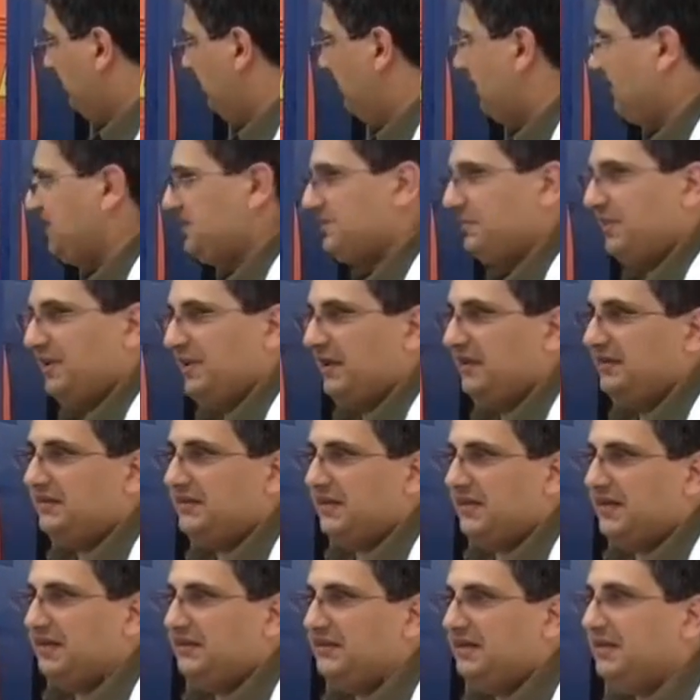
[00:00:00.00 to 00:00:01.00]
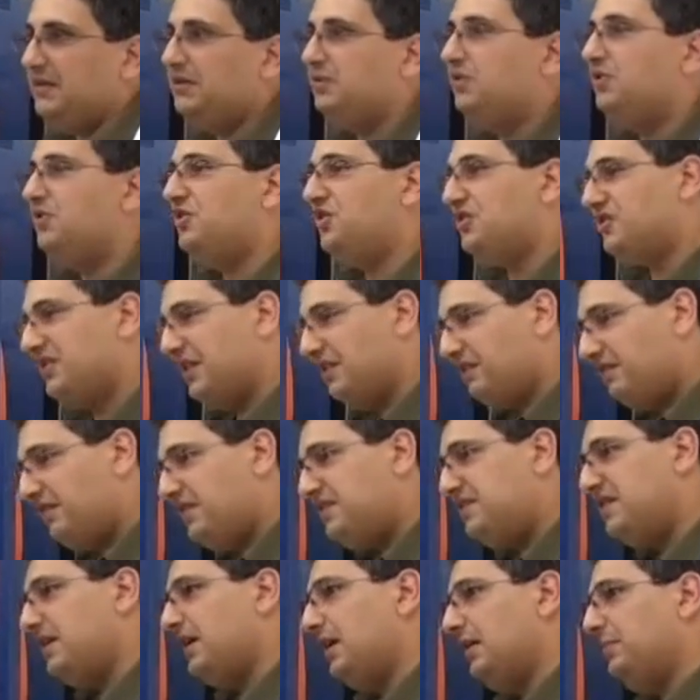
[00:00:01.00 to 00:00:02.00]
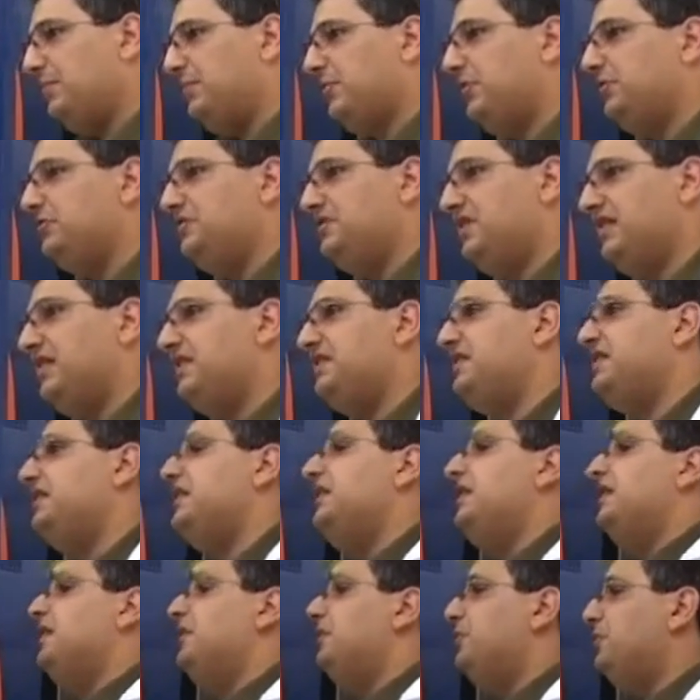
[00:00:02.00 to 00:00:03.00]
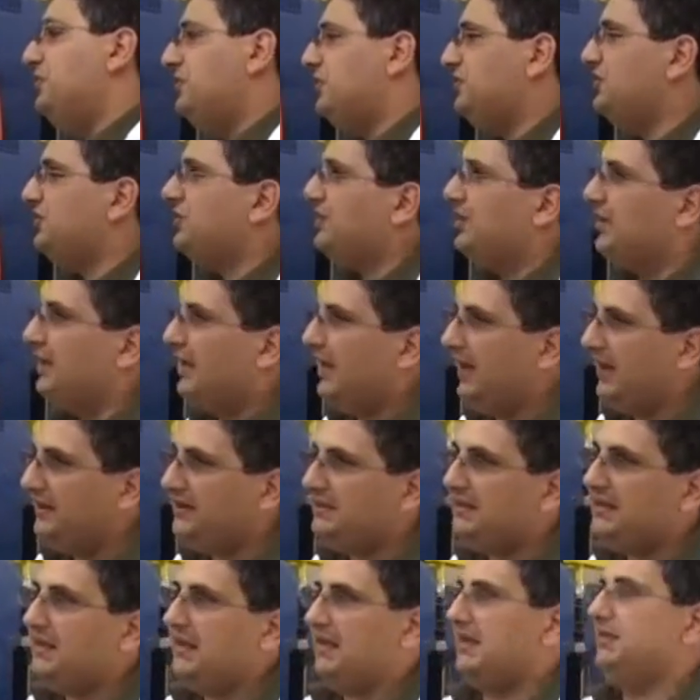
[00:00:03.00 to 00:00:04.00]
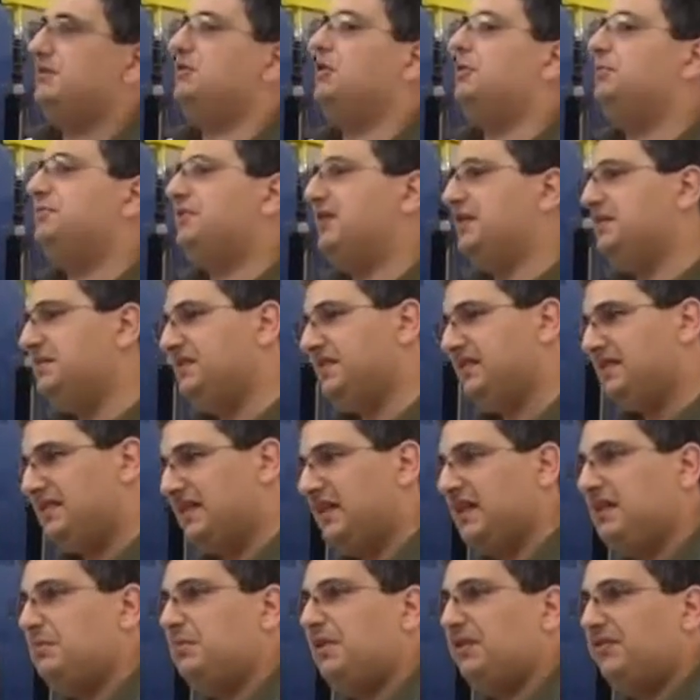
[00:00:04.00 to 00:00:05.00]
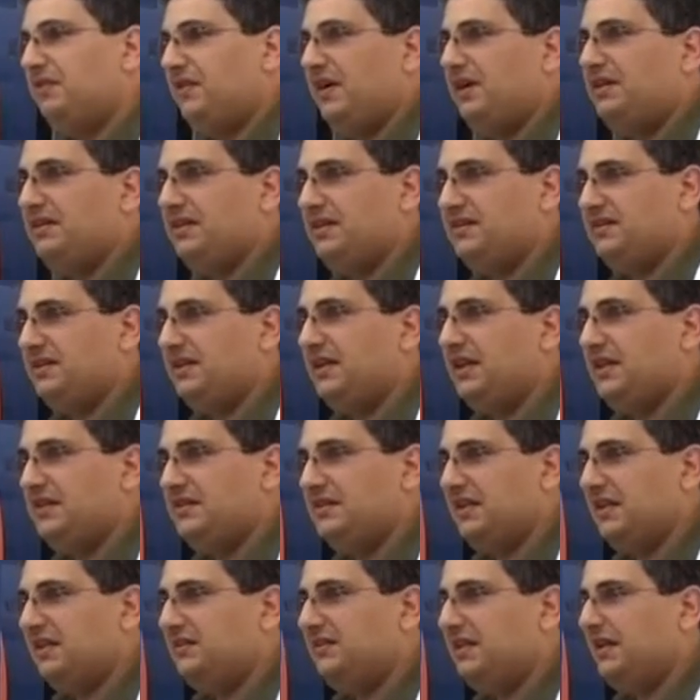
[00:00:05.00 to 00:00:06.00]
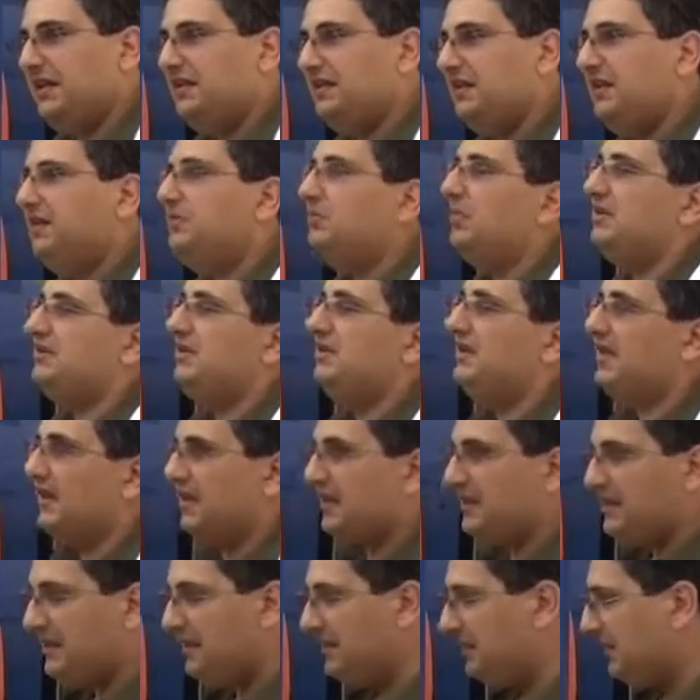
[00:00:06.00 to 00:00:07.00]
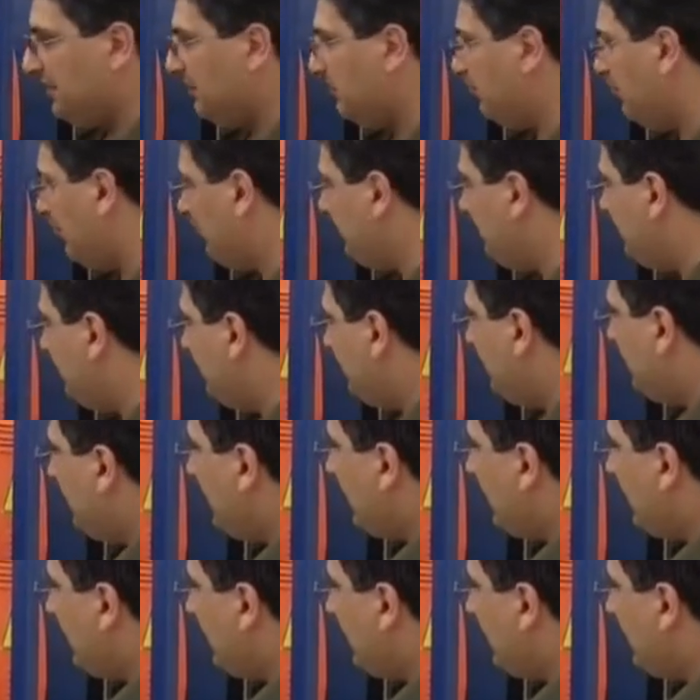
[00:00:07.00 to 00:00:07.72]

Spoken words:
Plasma nitriding, which is a physical process which at the end obtains the same effect as the gas nitriding but in a cleaner way.